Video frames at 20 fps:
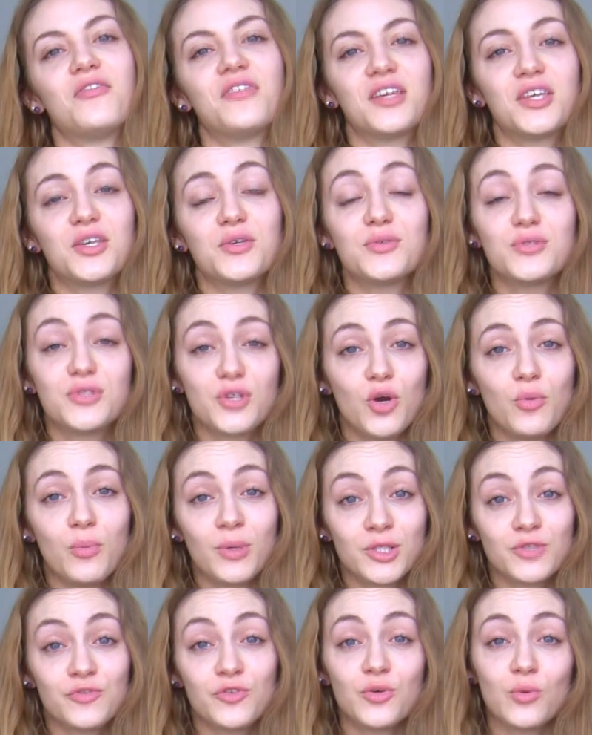Thank you so
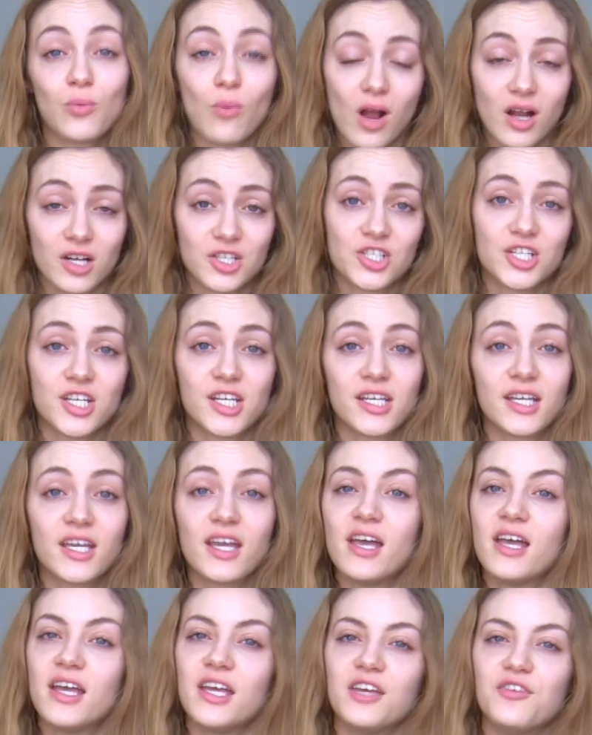much for watching.
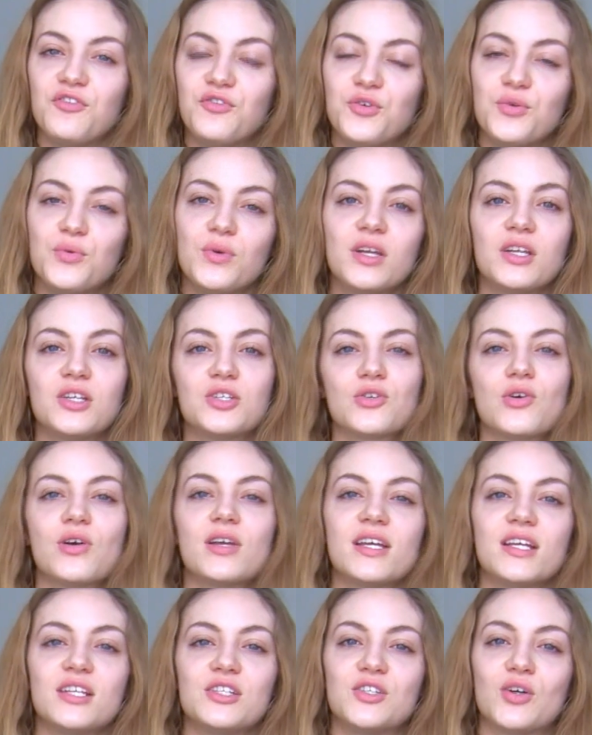If you
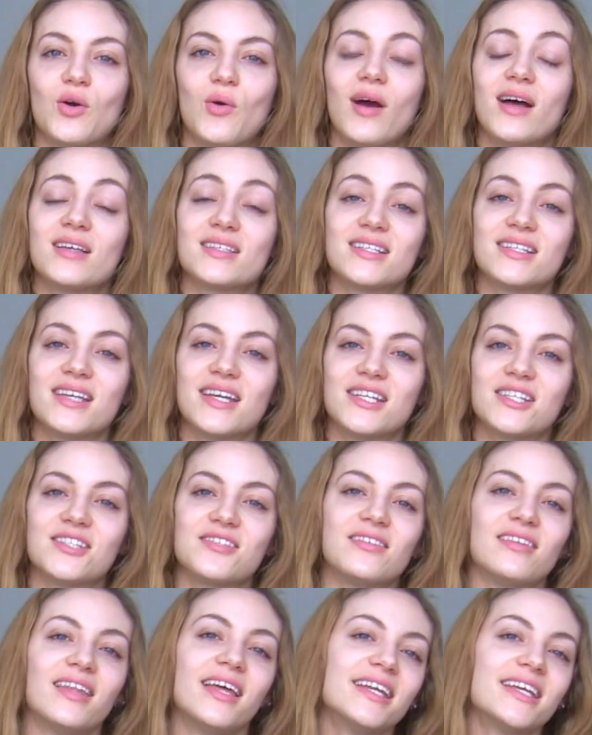enjoyed it, don't hesitate
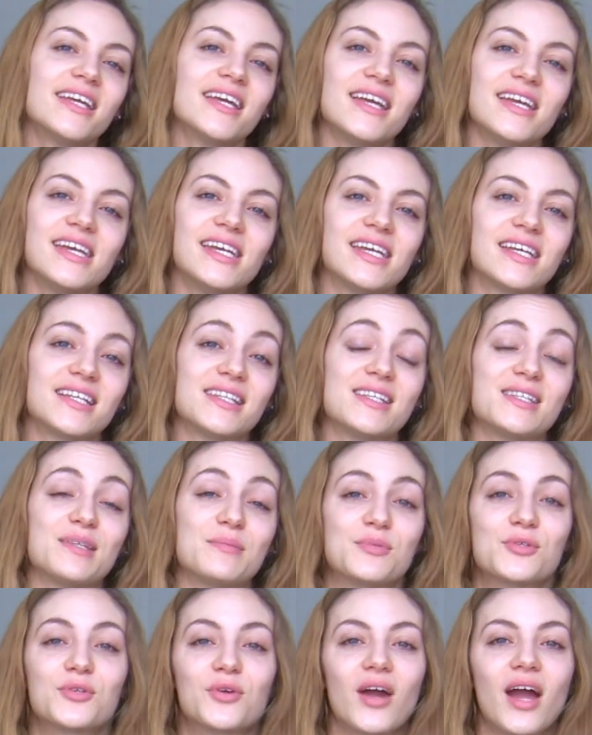to like it and
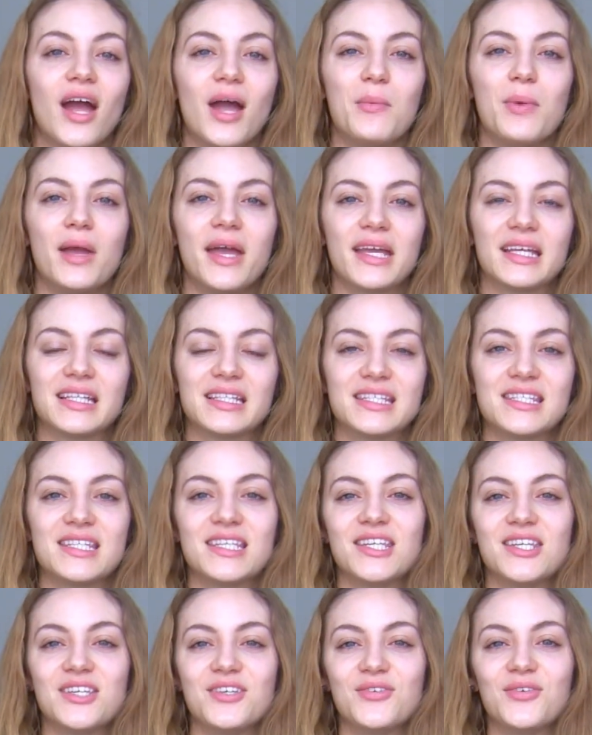subscribe and
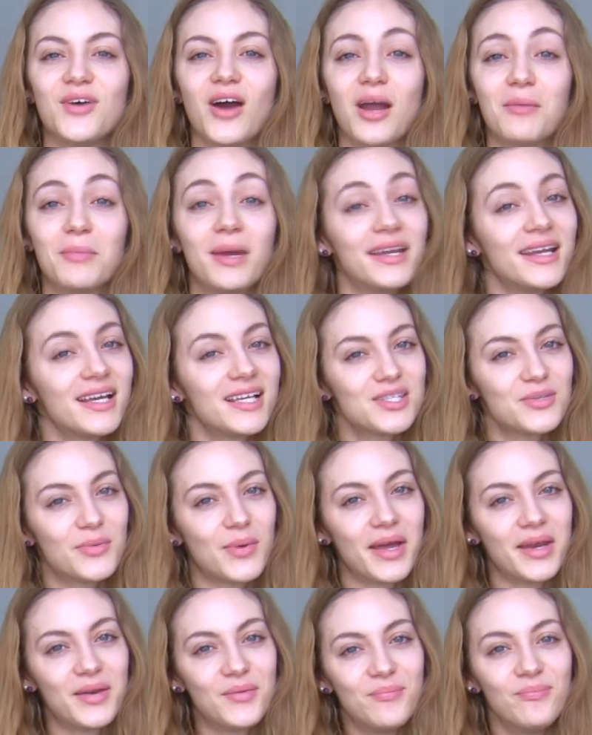see you on my next
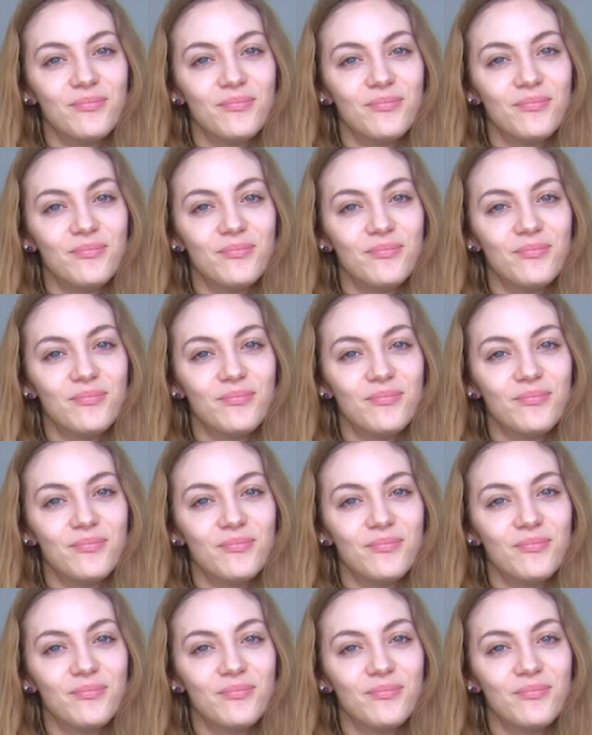one.